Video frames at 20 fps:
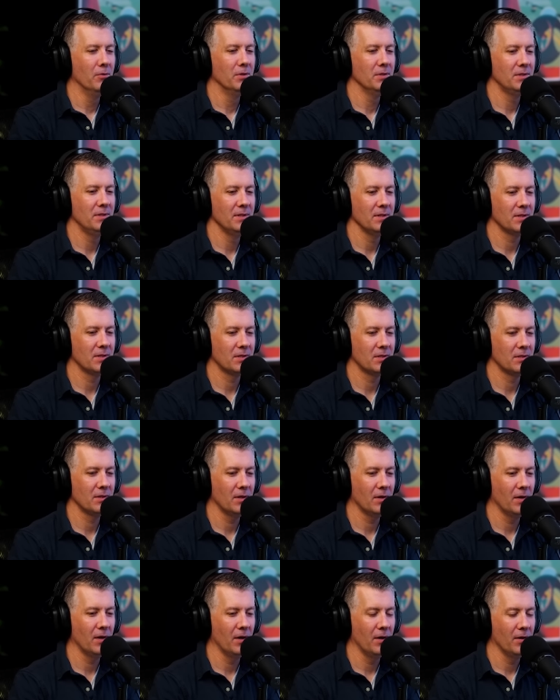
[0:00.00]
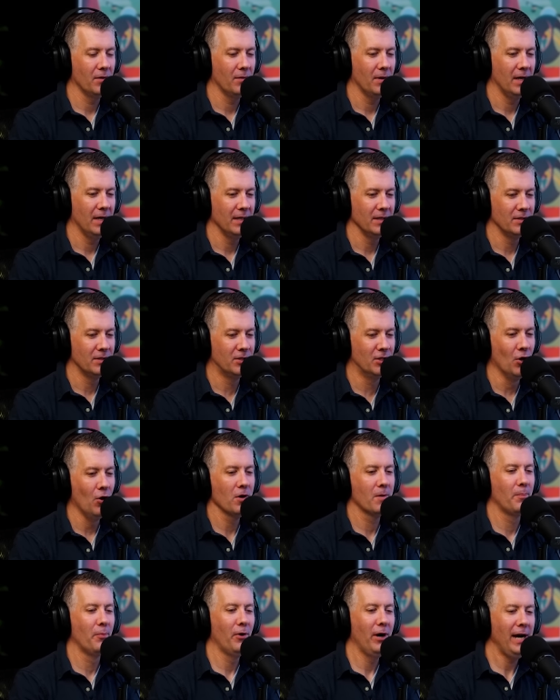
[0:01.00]
who was this, you know, uh,
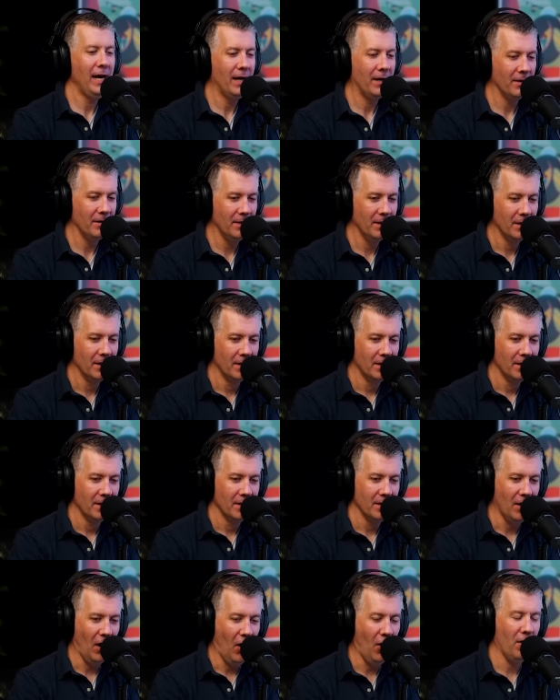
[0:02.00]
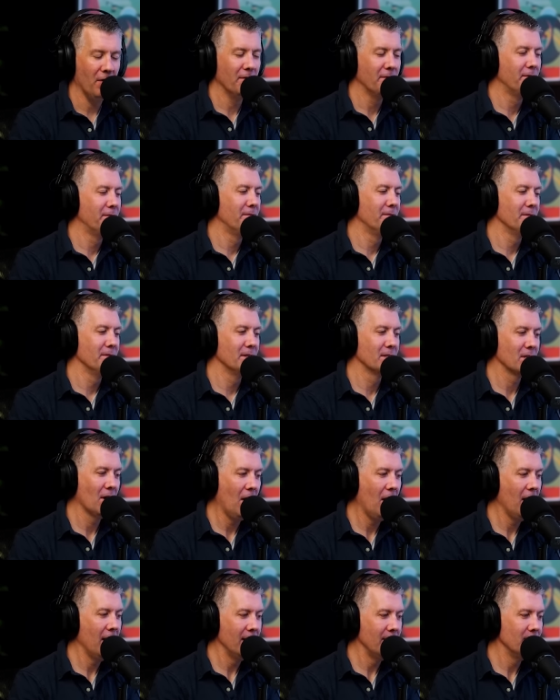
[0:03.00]
Doc Brown of the
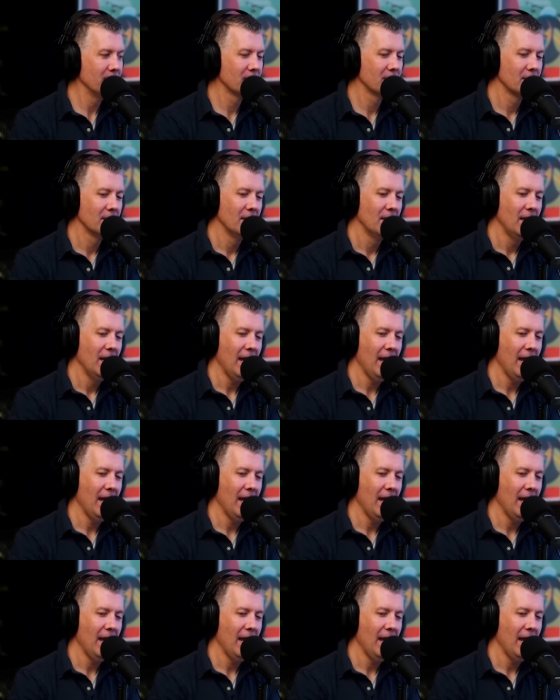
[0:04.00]
times,